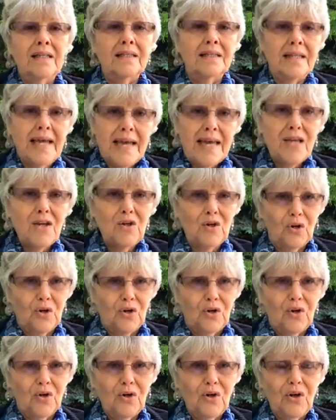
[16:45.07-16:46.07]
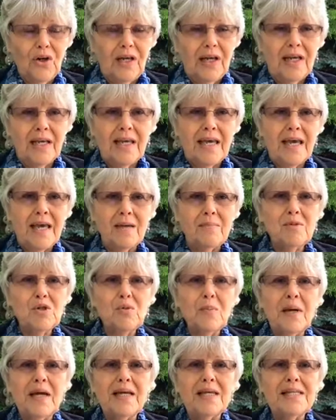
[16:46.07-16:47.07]
Later, it came to
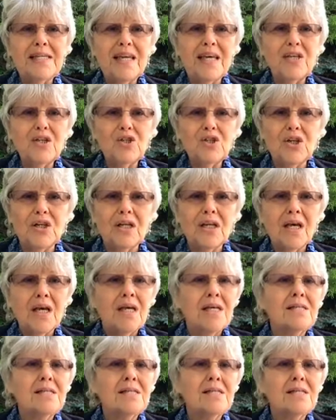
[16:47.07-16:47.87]
my attention